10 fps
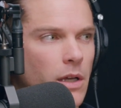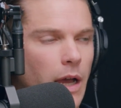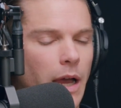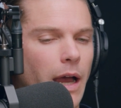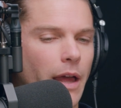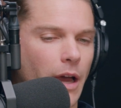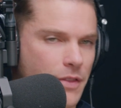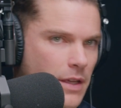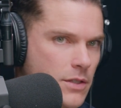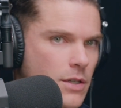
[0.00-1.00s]
Uh, I, I,
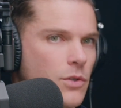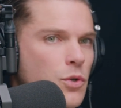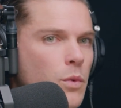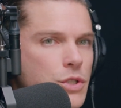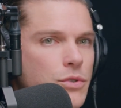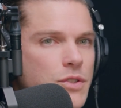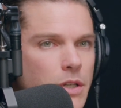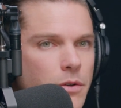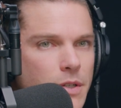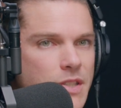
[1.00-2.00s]
think to, to what you
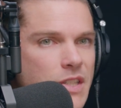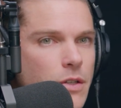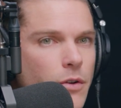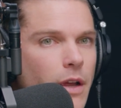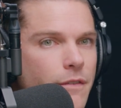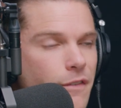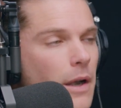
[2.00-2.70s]
said, Chris, that's a great